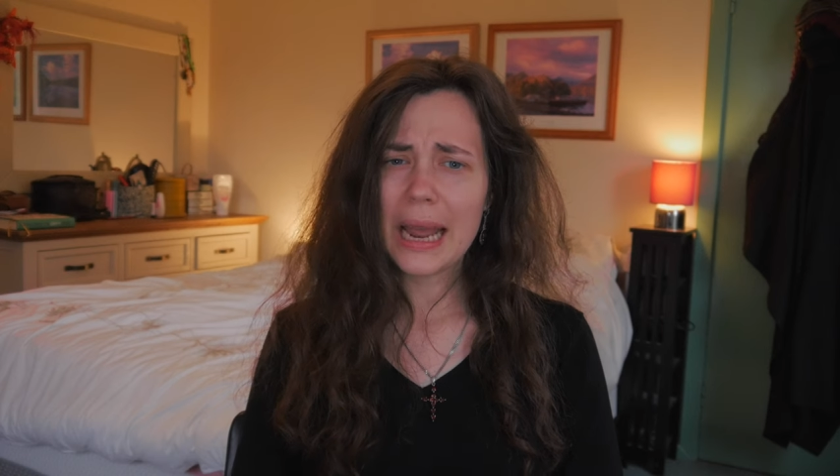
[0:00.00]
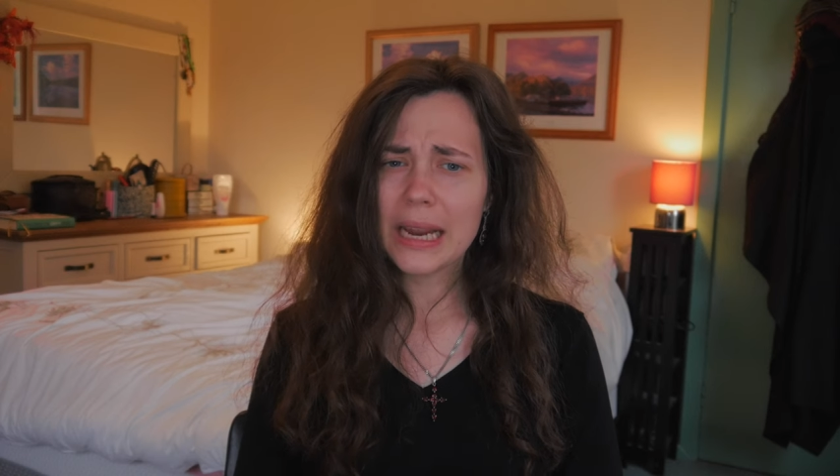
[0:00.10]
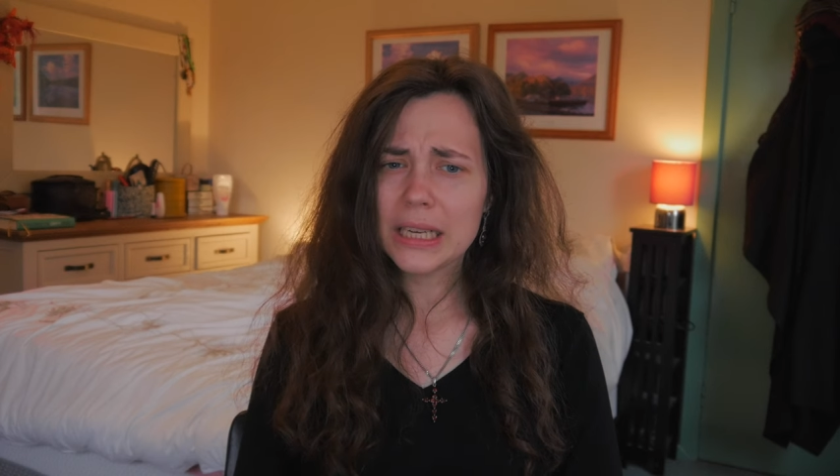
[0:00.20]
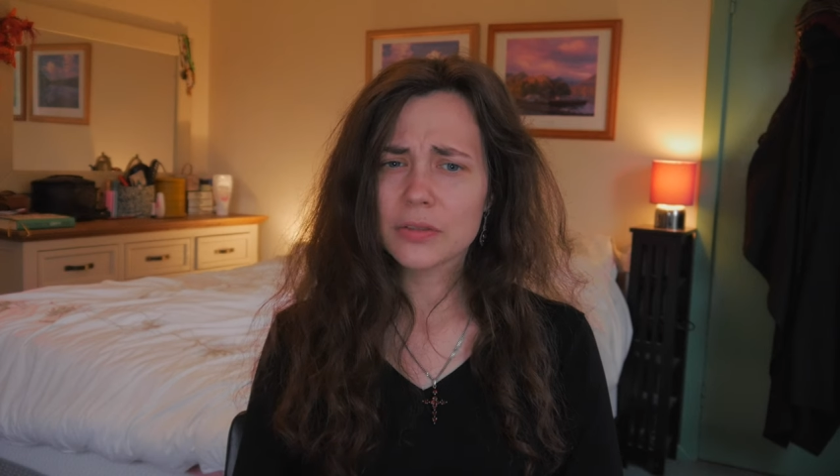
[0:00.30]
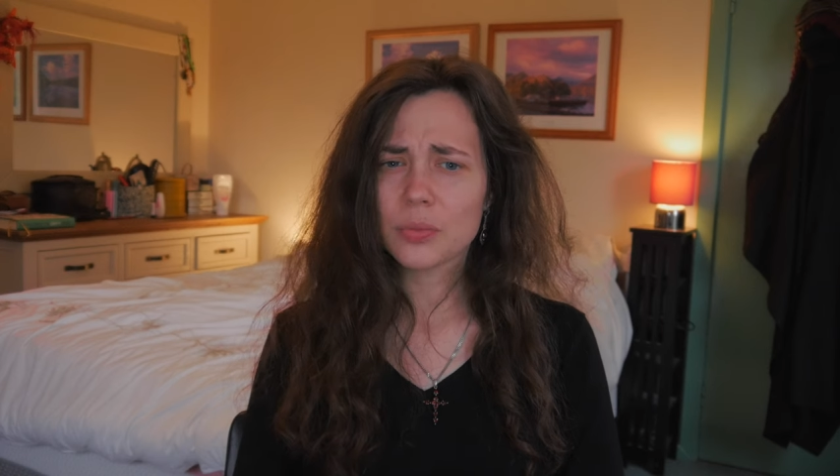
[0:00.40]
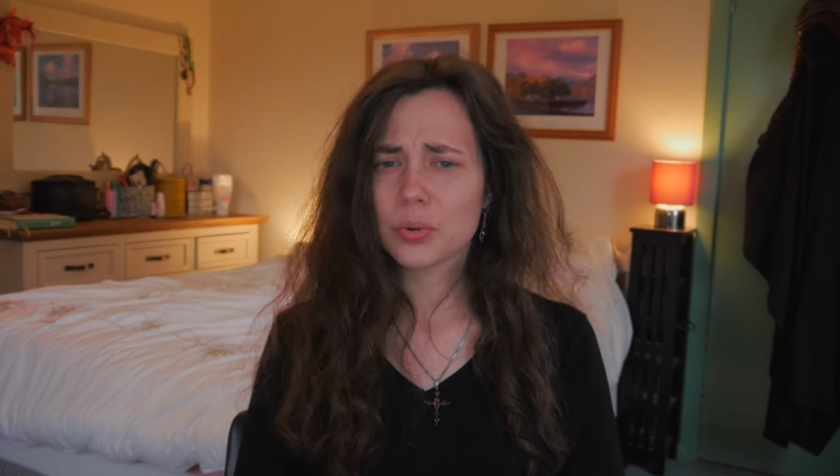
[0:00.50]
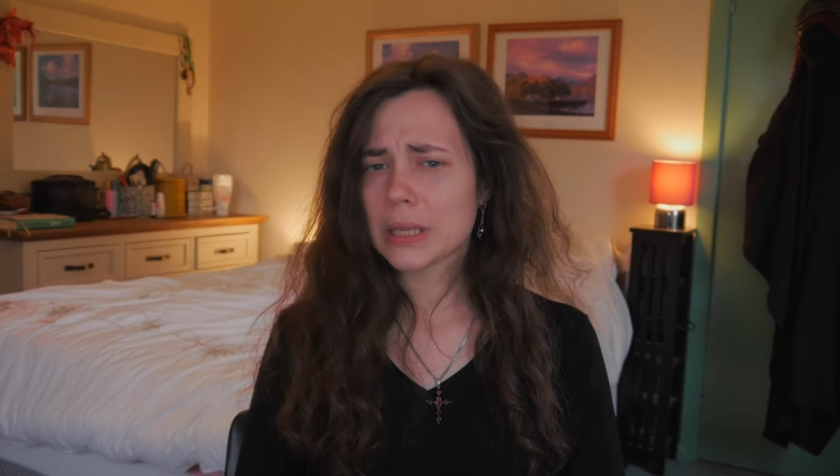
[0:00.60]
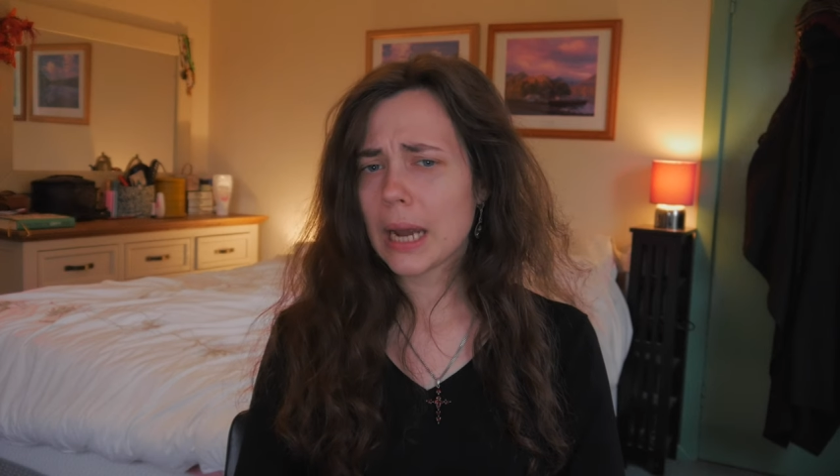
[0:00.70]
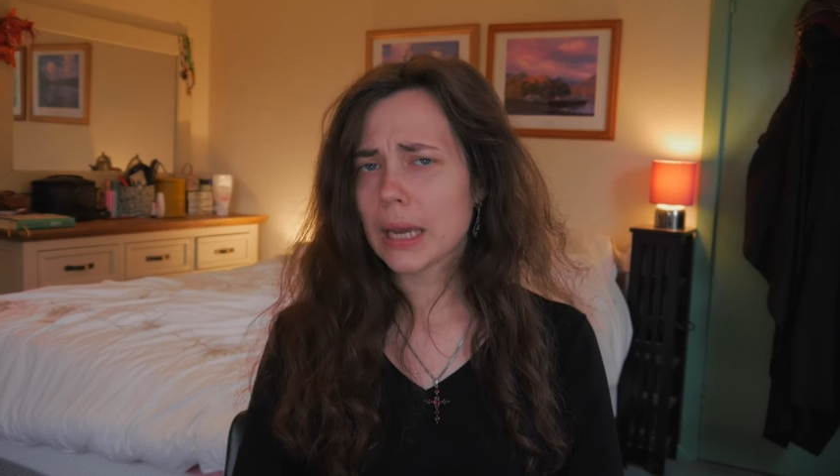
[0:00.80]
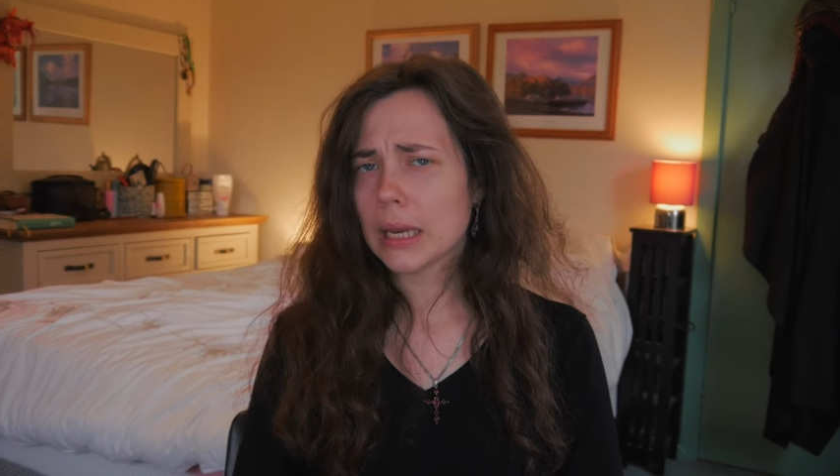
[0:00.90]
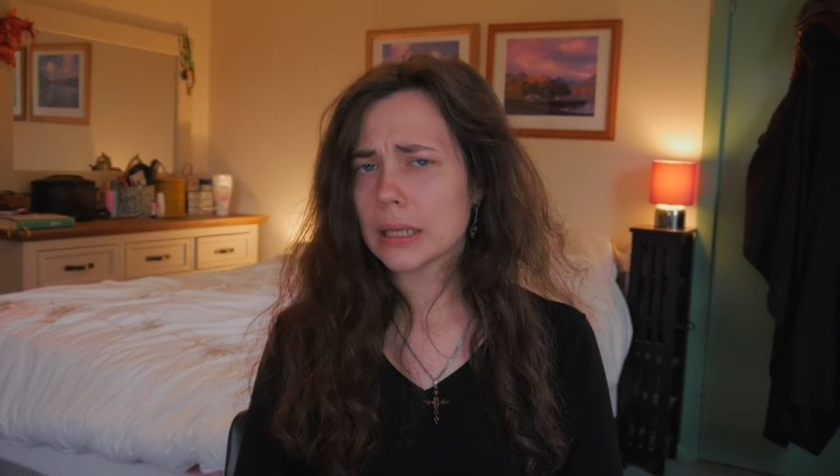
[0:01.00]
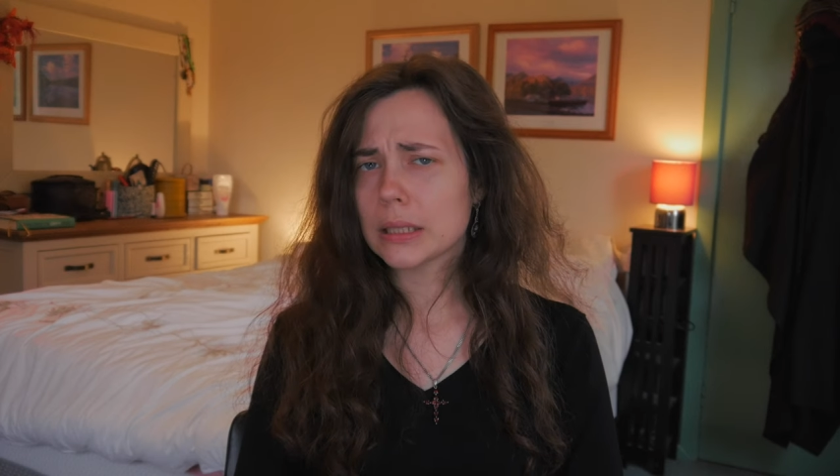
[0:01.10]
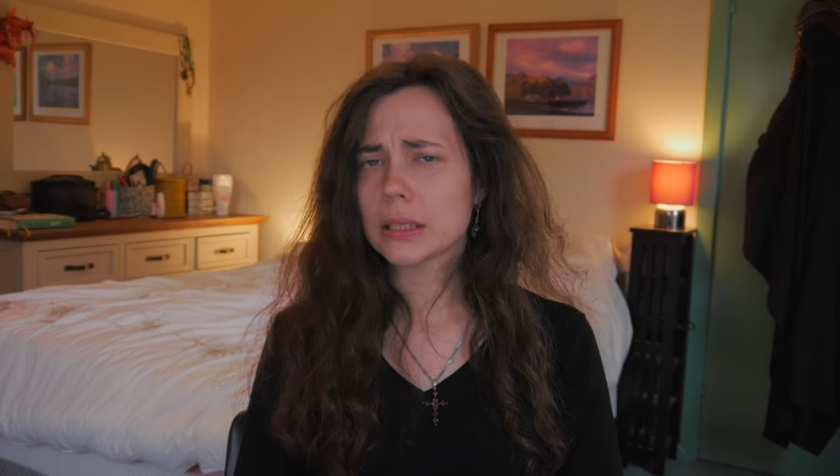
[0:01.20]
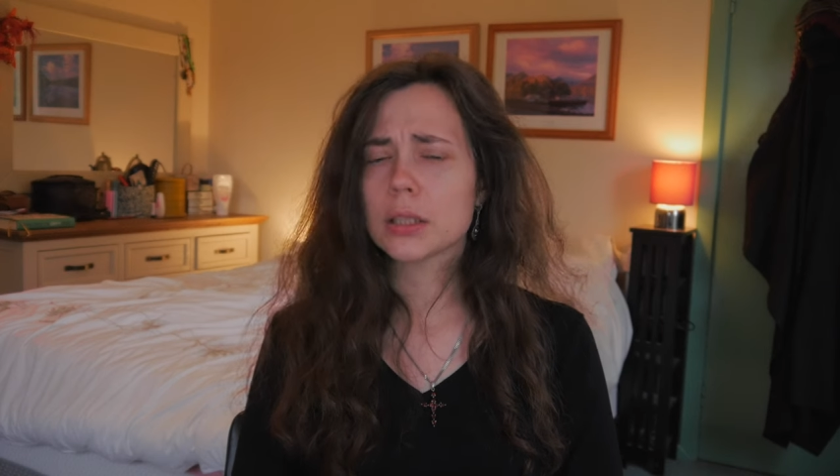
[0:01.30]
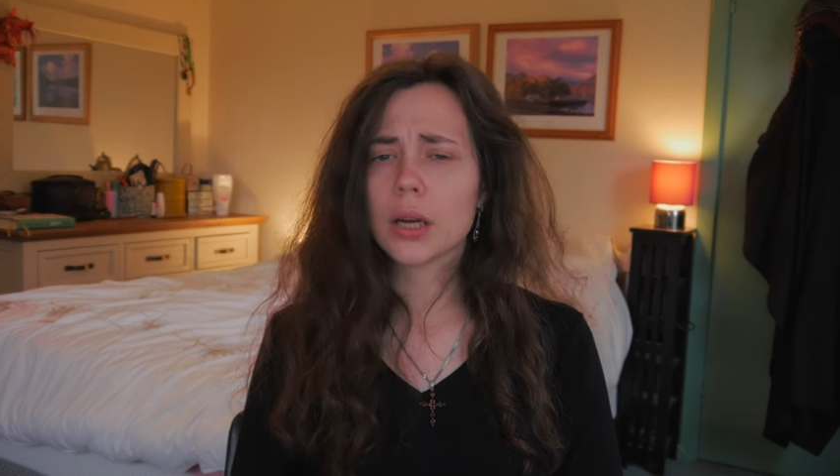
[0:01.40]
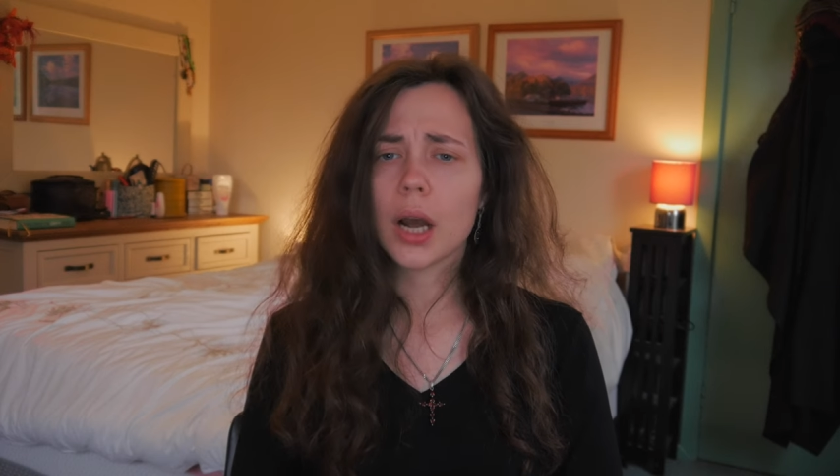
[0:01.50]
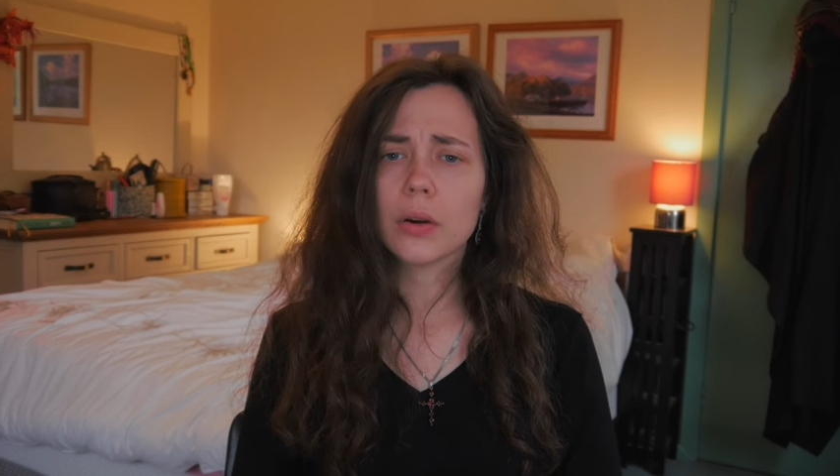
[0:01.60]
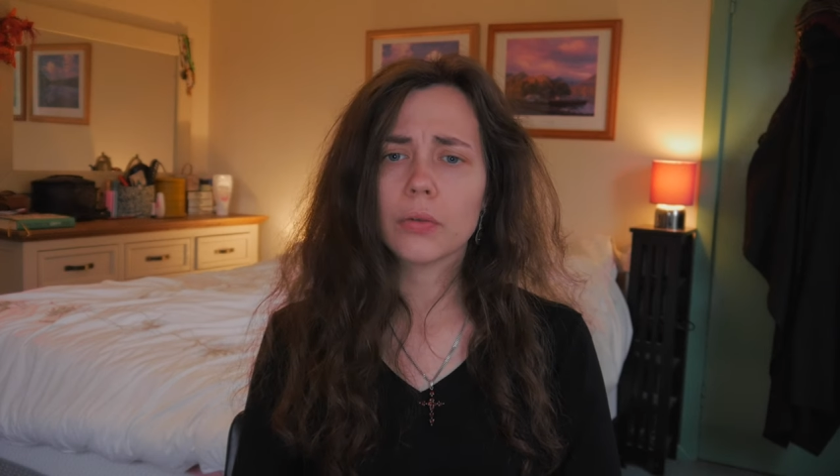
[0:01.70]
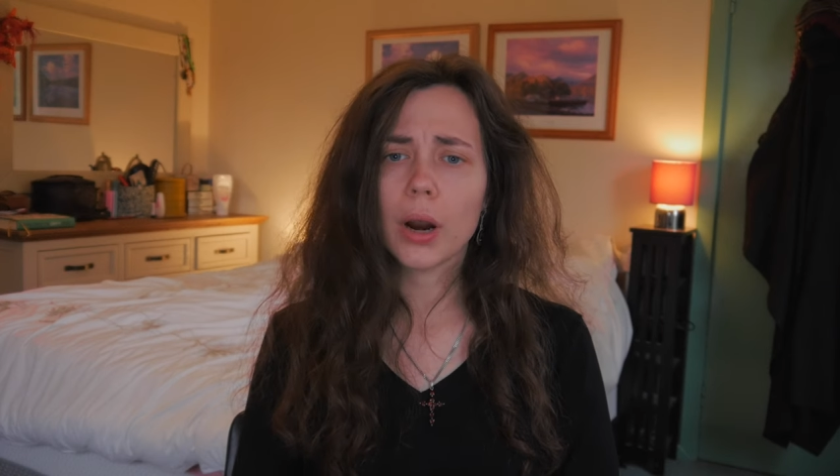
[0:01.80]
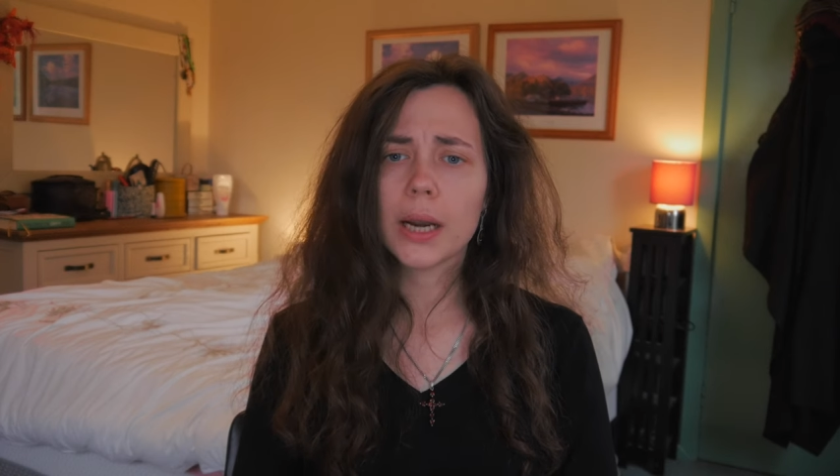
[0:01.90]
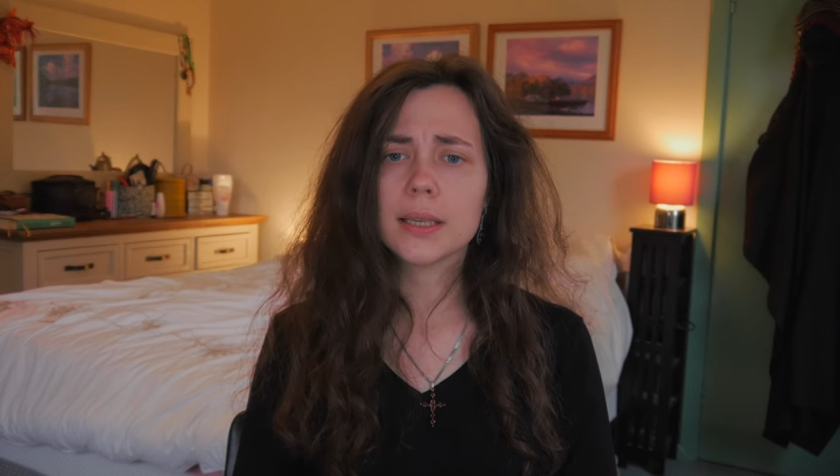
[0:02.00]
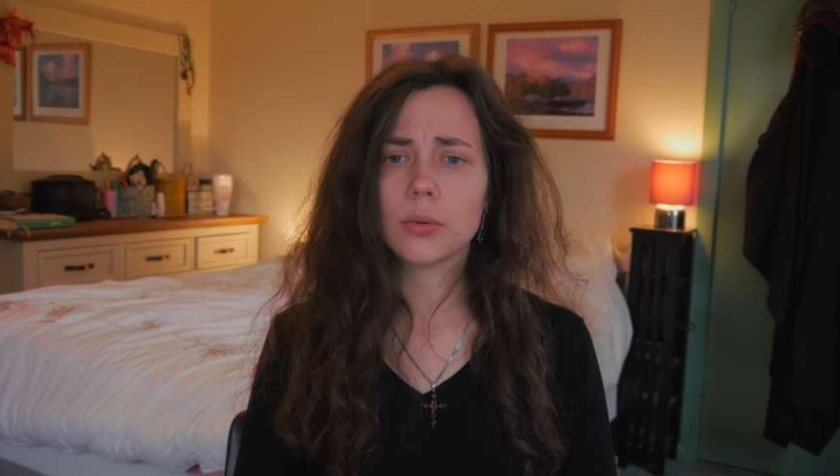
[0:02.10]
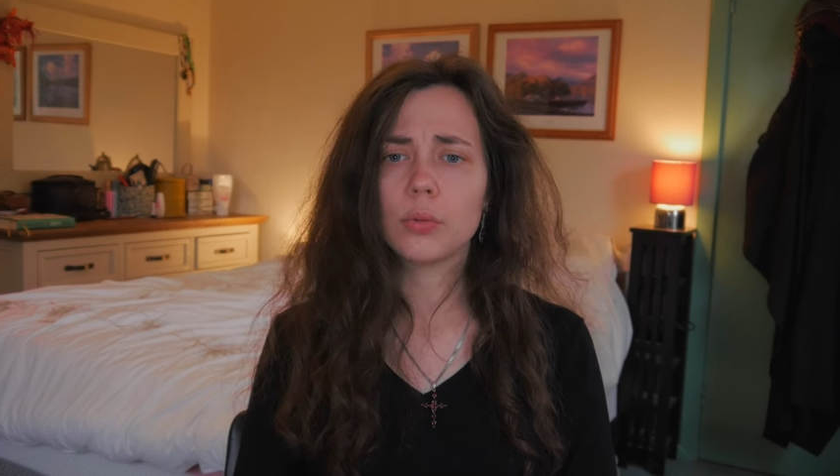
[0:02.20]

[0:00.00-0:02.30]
age of the protagonist and the style of writing